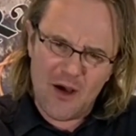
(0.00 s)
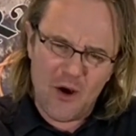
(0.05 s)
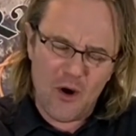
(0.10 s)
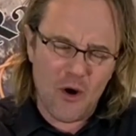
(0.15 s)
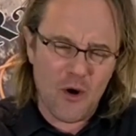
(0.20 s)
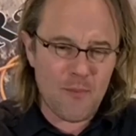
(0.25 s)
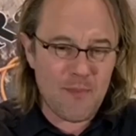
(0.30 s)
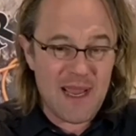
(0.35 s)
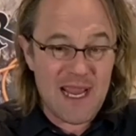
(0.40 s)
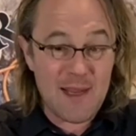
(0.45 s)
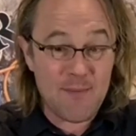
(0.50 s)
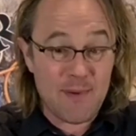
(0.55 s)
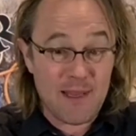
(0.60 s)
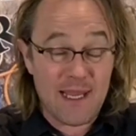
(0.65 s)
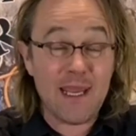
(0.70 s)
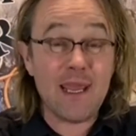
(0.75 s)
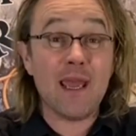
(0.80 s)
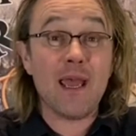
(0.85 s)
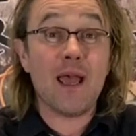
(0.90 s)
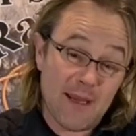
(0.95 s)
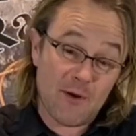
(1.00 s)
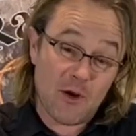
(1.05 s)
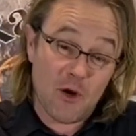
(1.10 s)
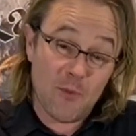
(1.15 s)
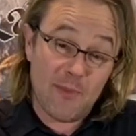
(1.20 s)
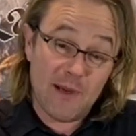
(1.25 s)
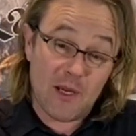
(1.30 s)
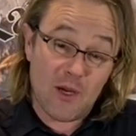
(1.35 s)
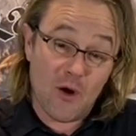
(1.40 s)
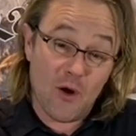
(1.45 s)
or maybe it
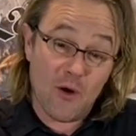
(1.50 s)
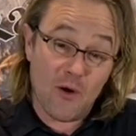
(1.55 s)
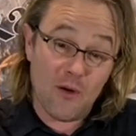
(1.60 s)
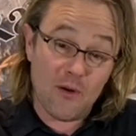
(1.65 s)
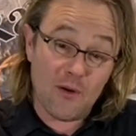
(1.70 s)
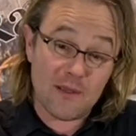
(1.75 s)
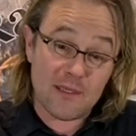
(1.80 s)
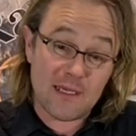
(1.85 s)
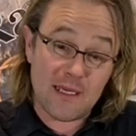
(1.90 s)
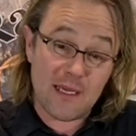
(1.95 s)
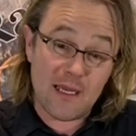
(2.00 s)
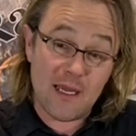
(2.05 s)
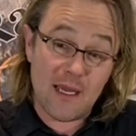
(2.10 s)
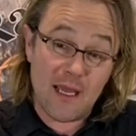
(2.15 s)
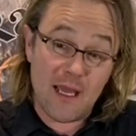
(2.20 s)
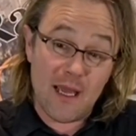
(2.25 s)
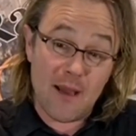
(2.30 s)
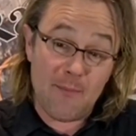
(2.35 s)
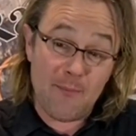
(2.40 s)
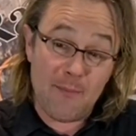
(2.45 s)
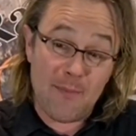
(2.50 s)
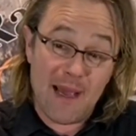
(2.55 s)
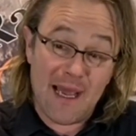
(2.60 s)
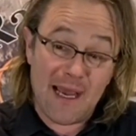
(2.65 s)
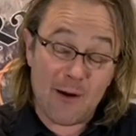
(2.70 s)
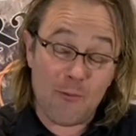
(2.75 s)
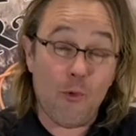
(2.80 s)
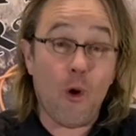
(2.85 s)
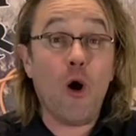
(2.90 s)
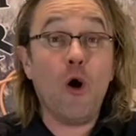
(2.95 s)
could be called a
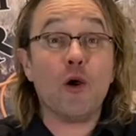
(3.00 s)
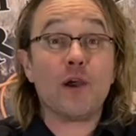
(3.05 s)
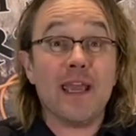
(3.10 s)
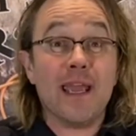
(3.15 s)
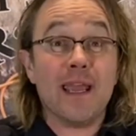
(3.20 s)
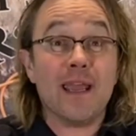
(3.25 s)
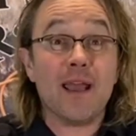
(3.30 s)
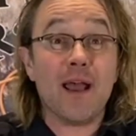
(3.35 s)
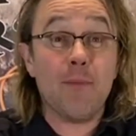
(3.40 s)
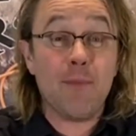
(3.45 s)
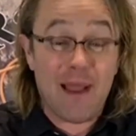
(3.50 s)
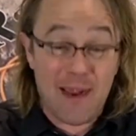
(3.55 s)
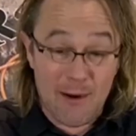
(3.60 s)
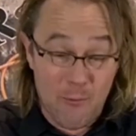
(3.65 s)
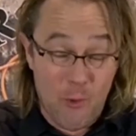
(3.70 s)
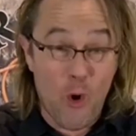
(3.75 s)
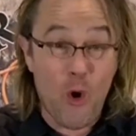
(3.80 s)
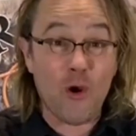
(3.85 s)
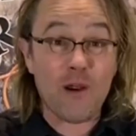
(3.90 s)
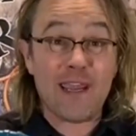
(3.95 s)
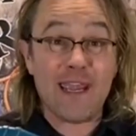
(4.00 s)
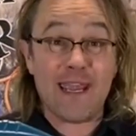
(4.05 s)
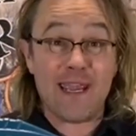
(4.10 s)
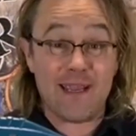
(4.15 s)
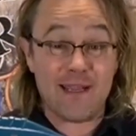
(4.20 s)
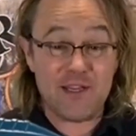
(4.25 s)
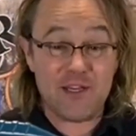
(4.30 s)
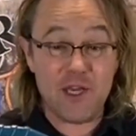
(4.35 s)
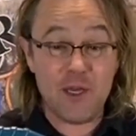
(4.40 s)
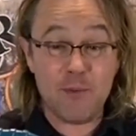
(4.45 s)
Makita
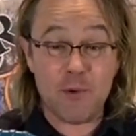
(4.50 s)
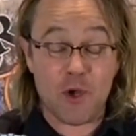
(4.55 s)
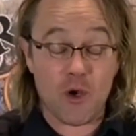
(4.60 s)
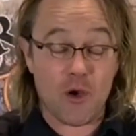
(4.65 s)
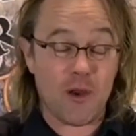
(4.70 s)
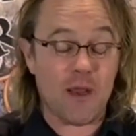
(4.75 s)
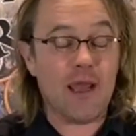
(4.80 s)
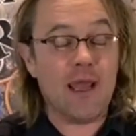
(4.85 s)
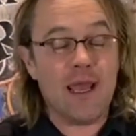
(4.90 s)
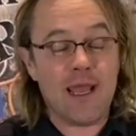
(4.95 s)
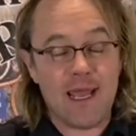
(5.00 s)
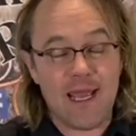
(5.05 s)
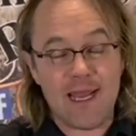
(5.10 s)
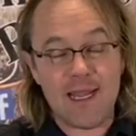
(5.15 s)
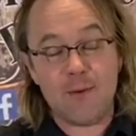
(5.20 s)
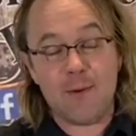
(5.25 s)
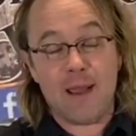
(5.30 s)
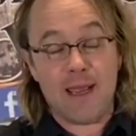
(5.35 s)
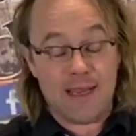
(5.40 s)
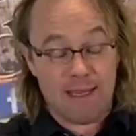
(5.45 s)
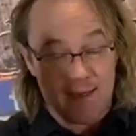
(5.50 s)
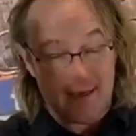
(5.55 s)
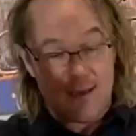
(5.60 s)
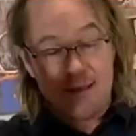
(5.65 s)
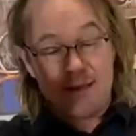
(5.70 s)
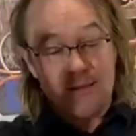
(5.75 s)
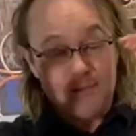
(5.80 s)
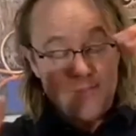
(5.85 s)
tube cutter. Anyway.